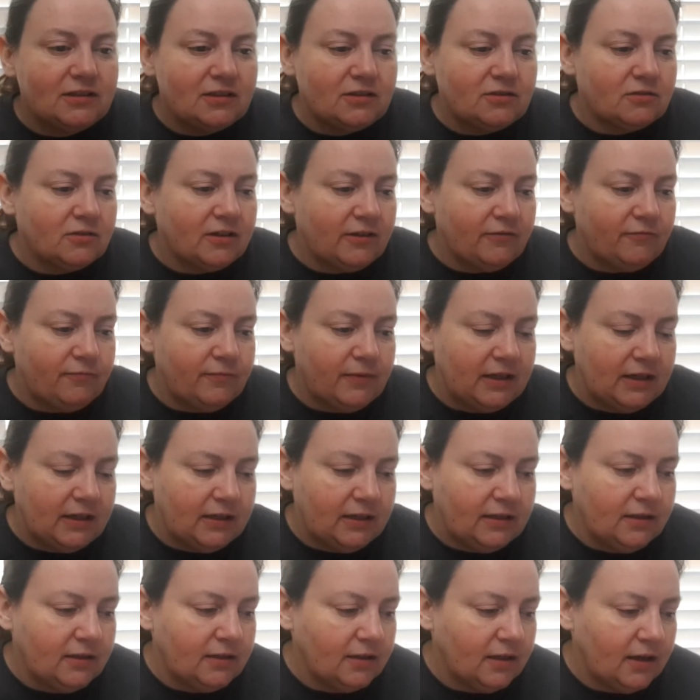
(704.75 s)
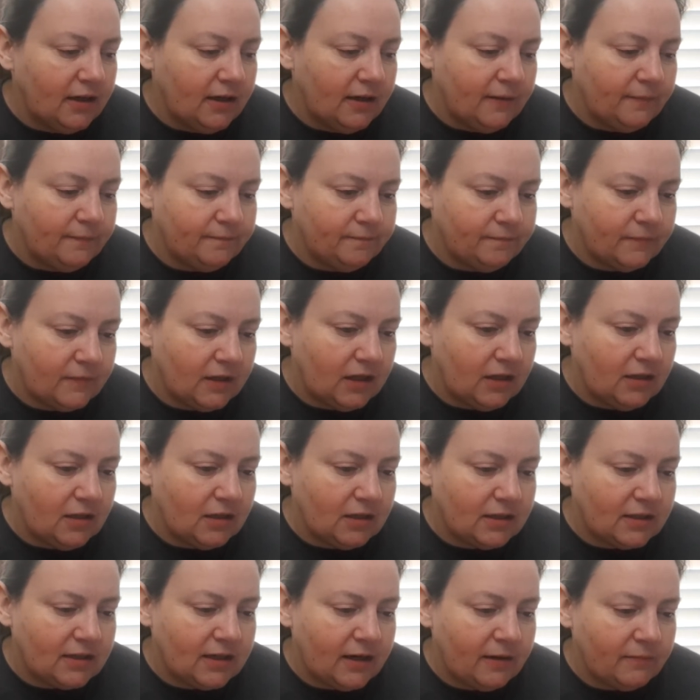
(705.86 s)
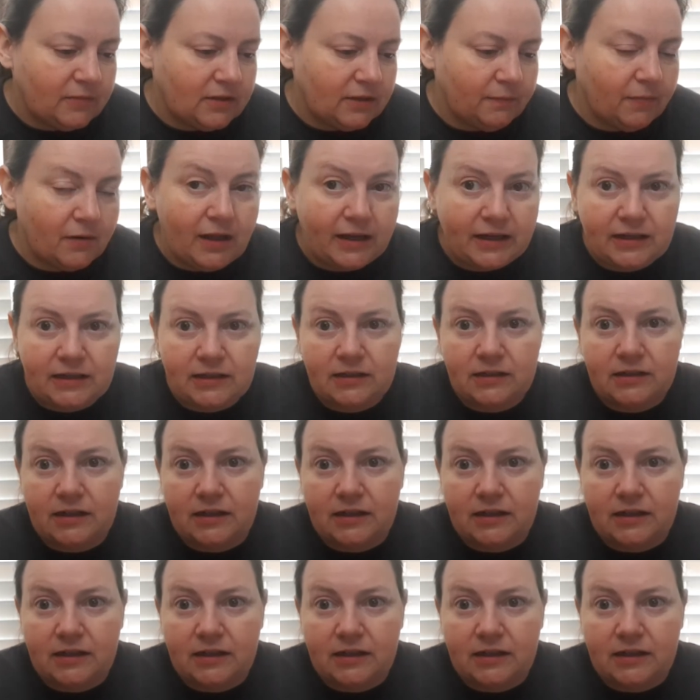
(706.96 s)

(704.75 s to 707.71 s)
This will give me um, a lot of time to plan